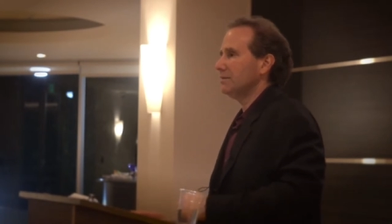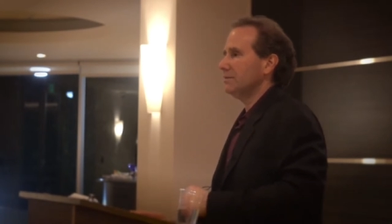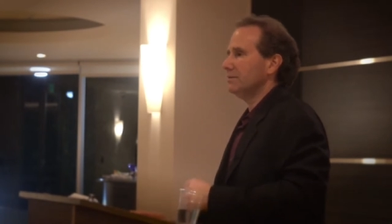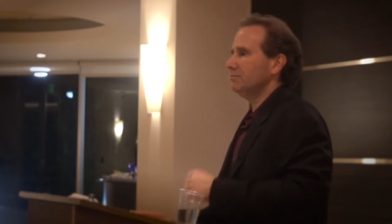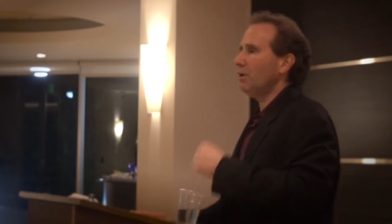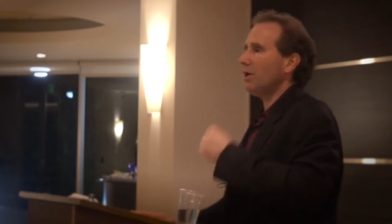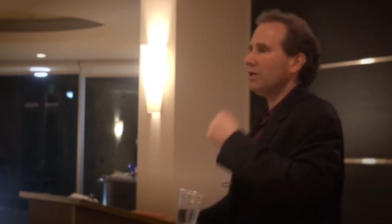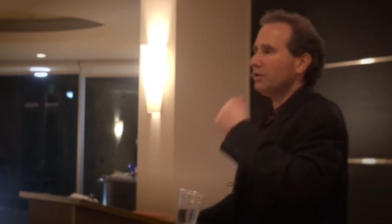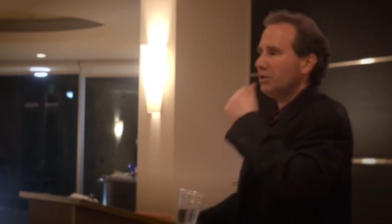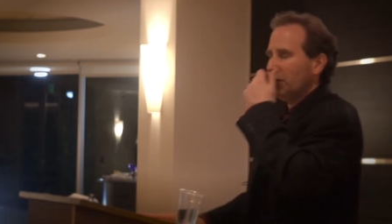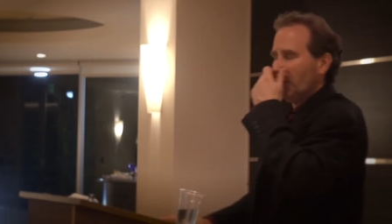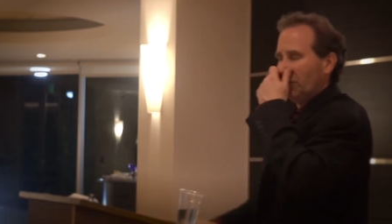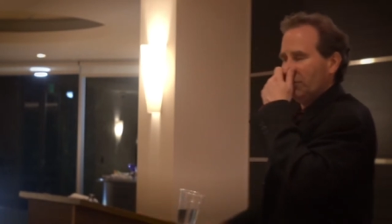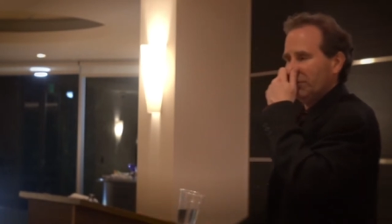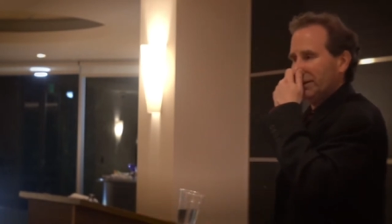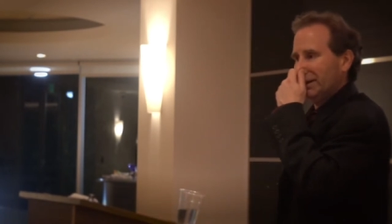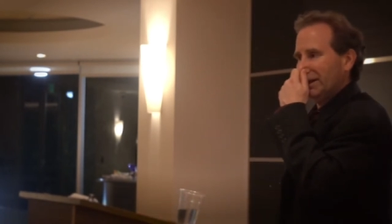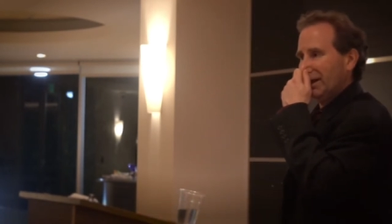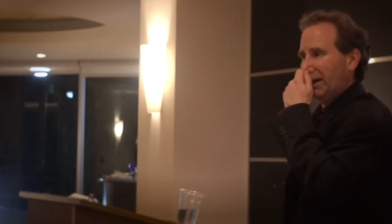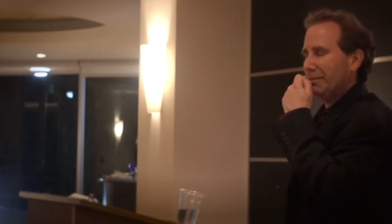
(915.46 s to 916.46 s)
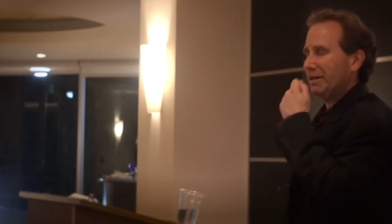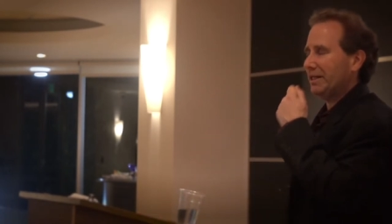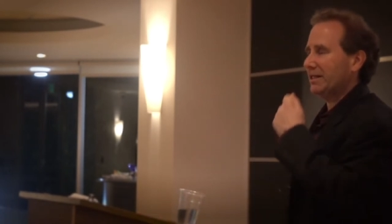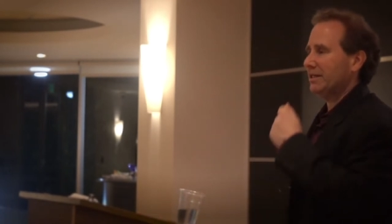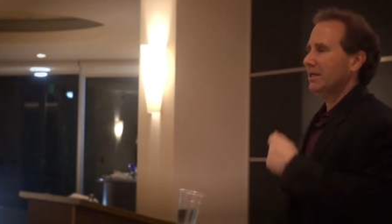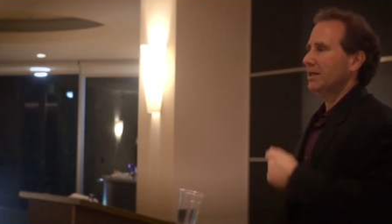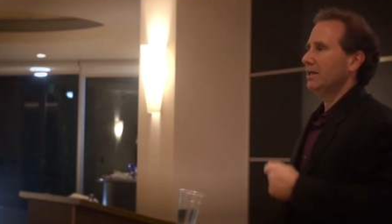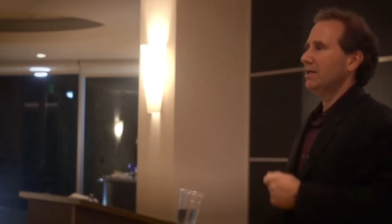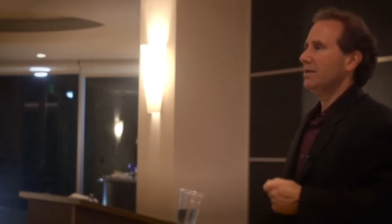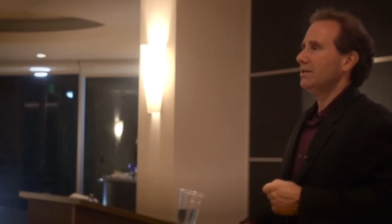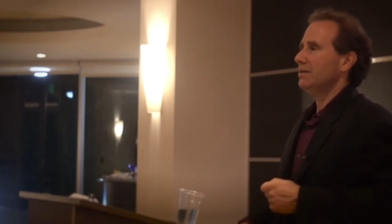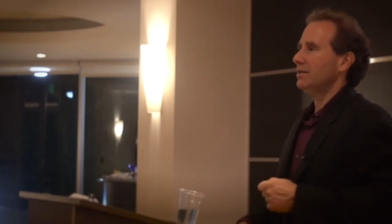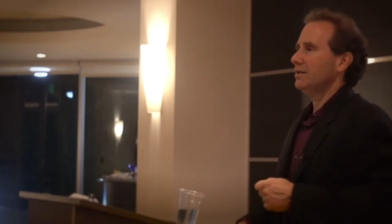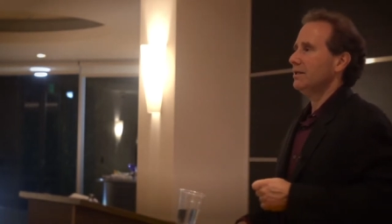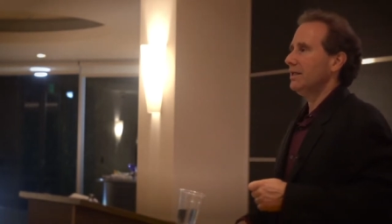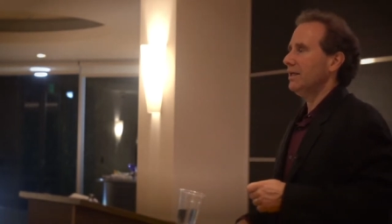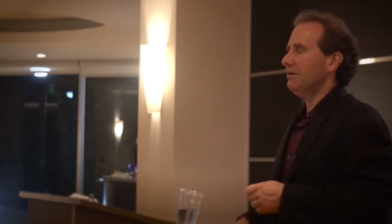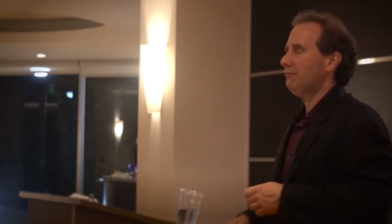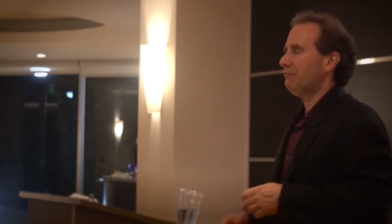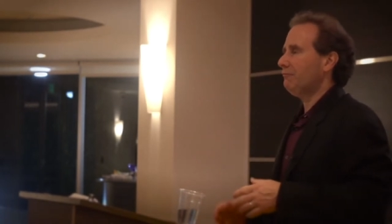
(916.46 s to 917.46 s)
Well, you don't. I mean,
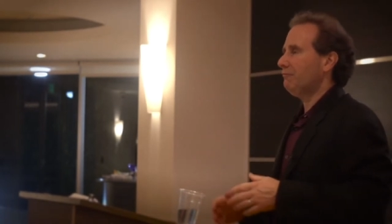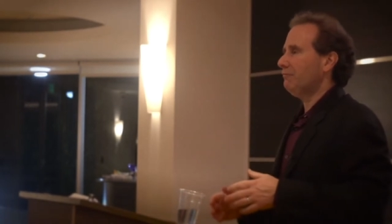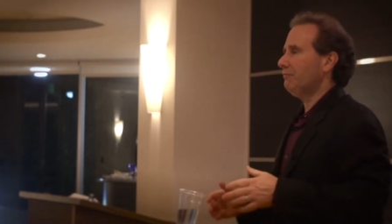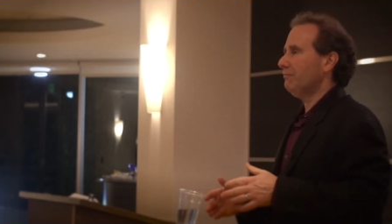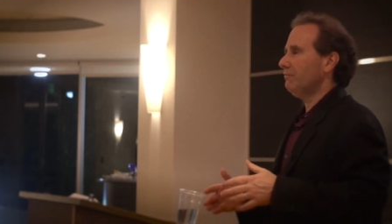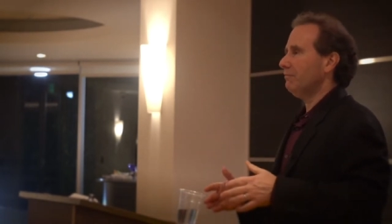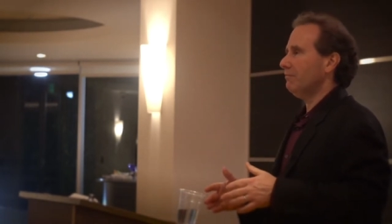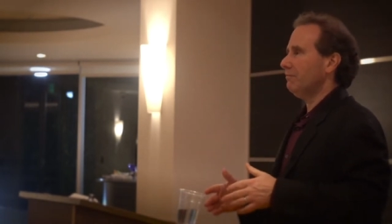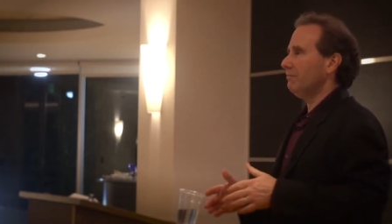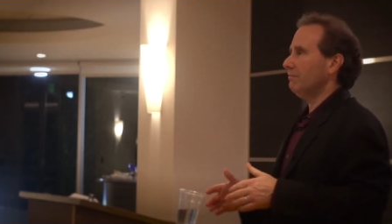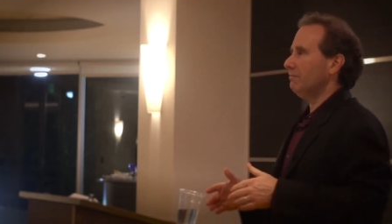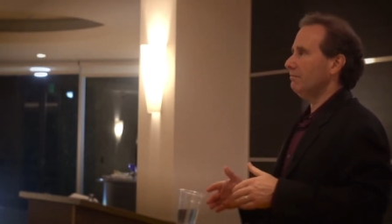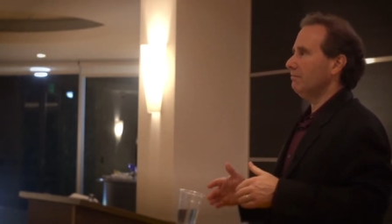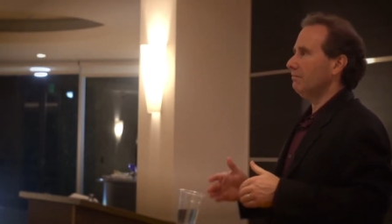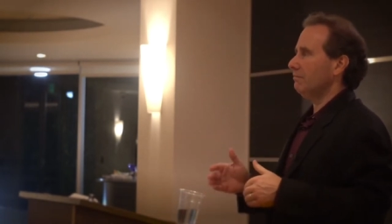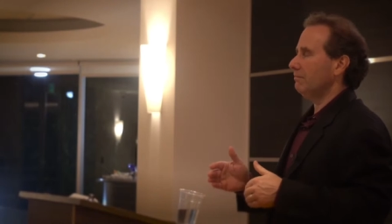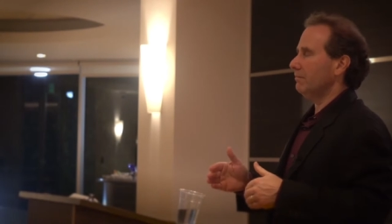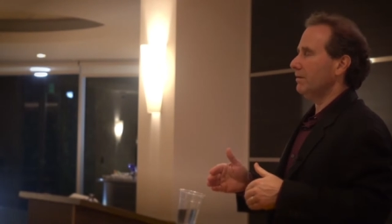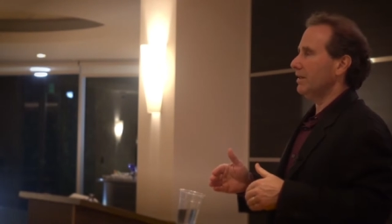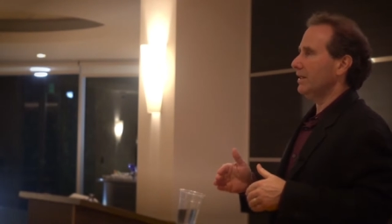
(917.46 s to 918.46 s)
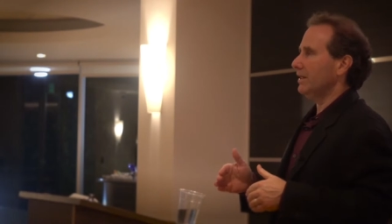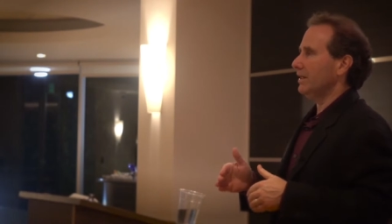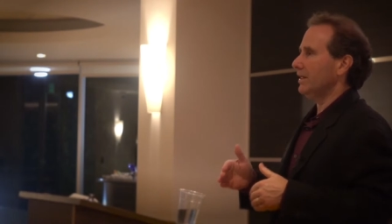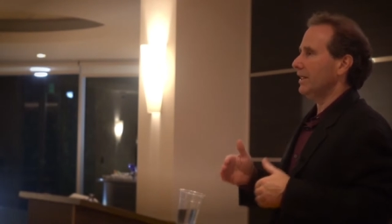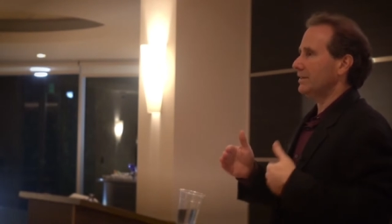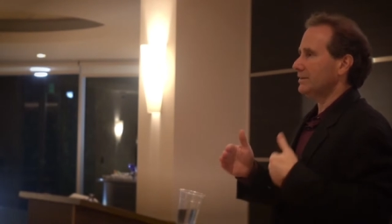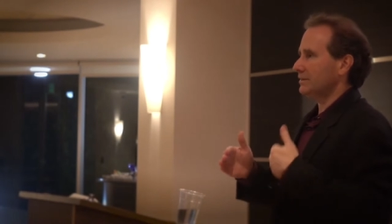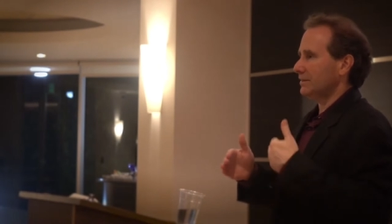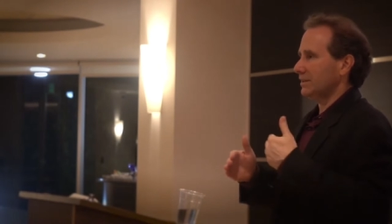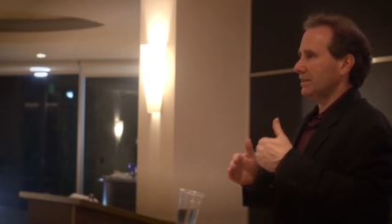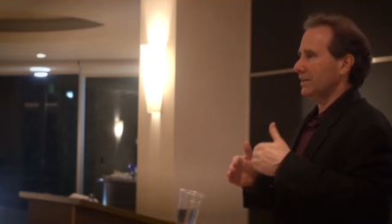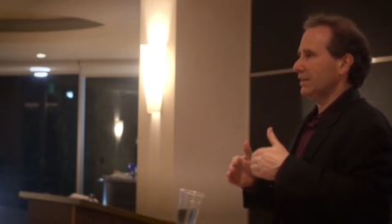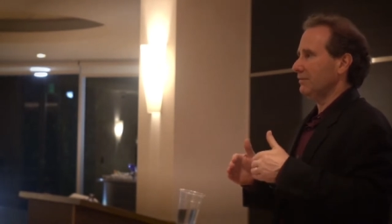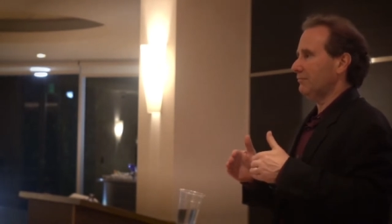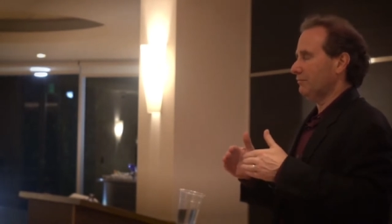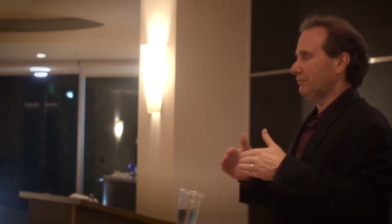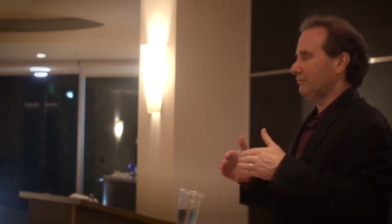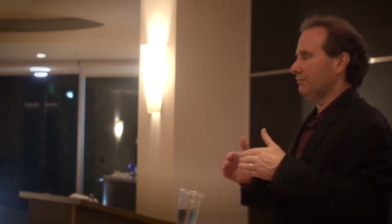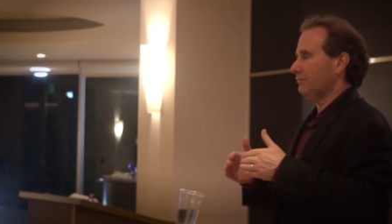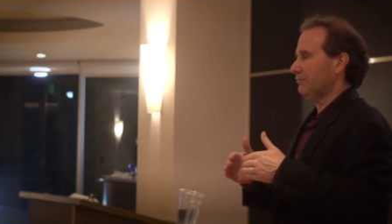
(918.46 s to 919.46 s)
if, as if.
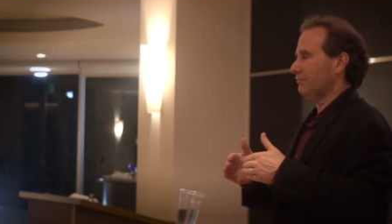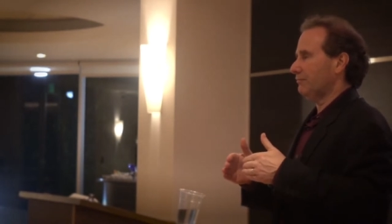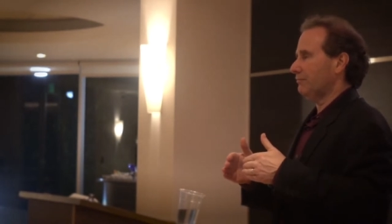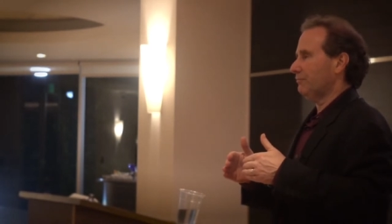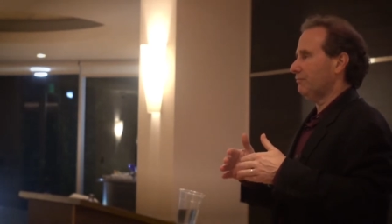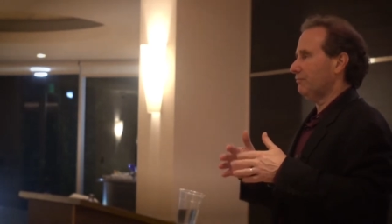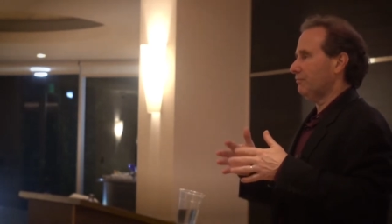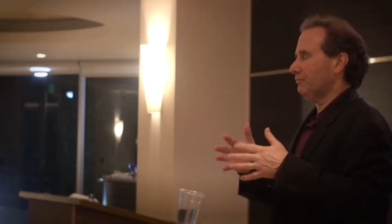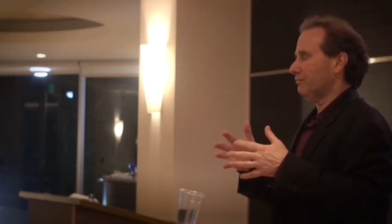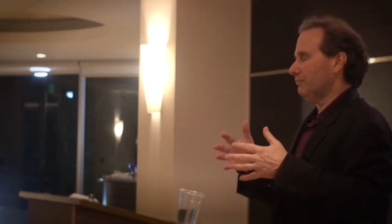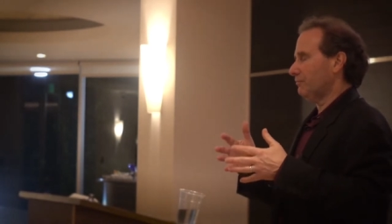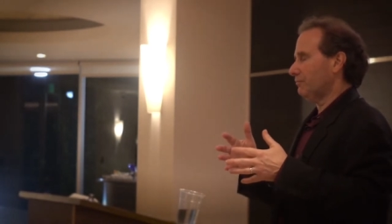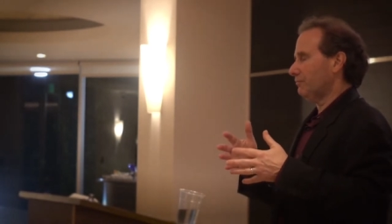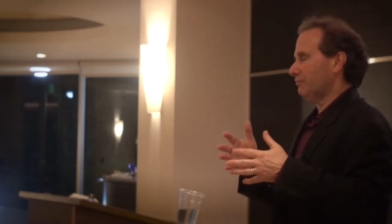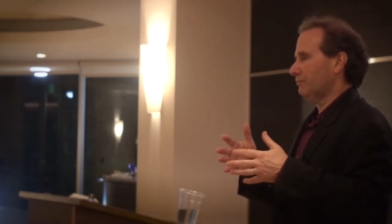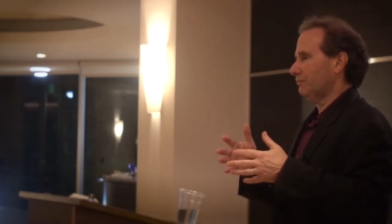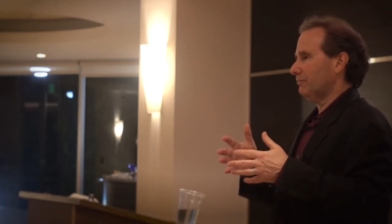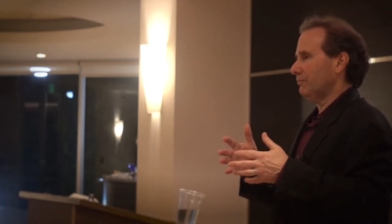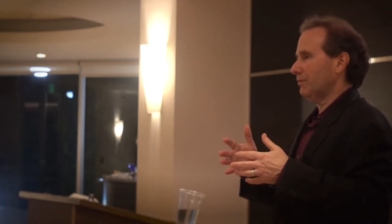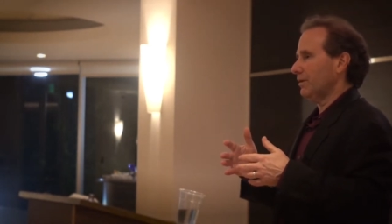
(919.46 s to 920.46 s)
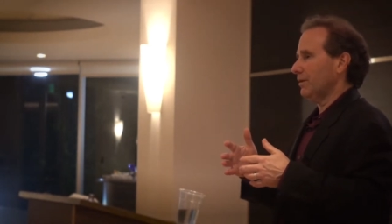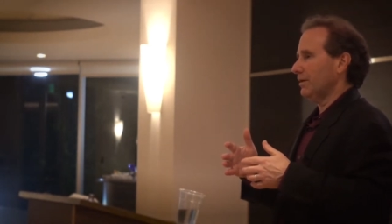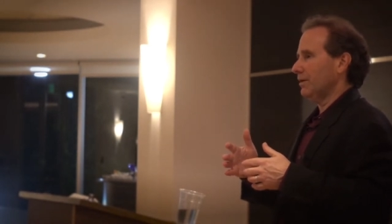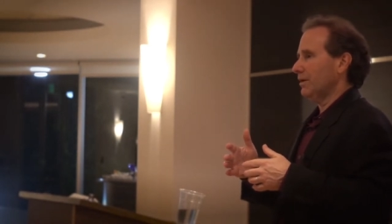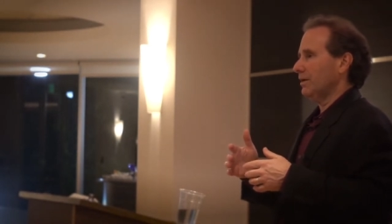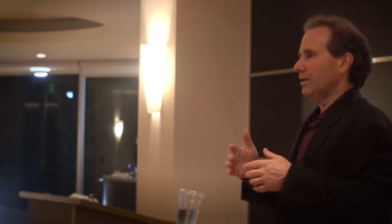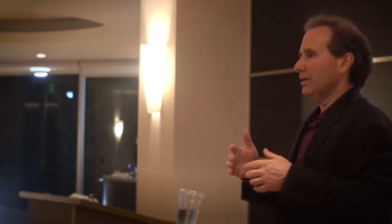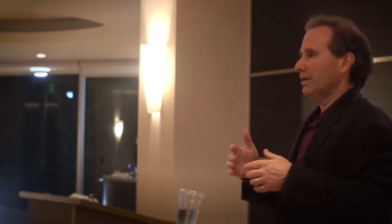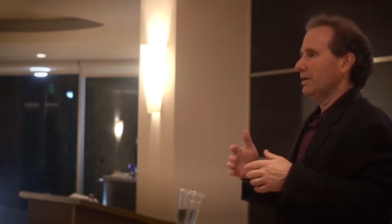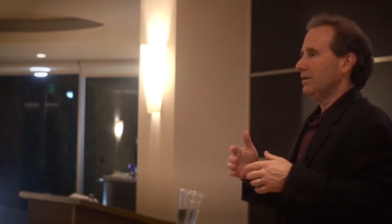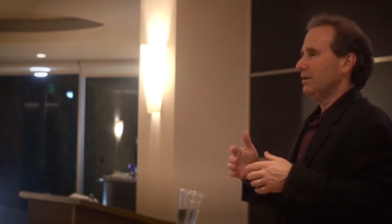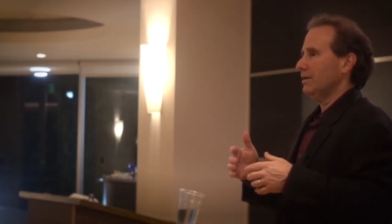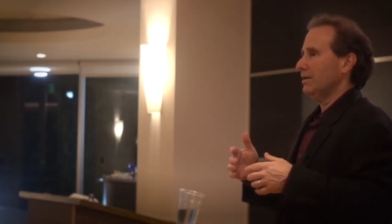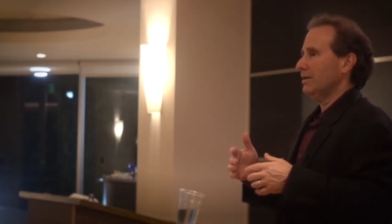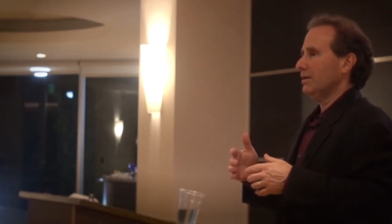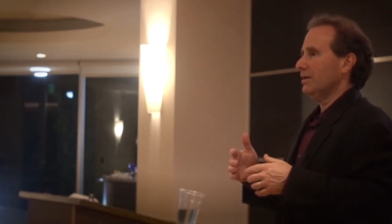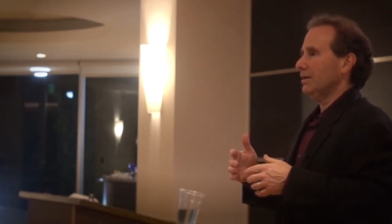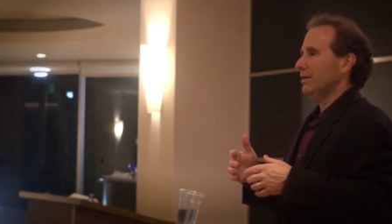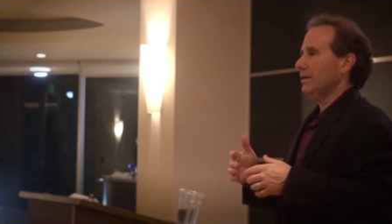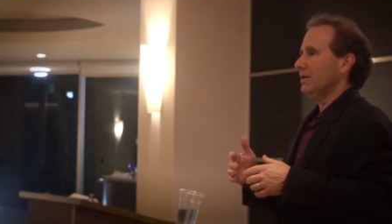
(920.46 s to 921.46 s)
Are they two separate entities?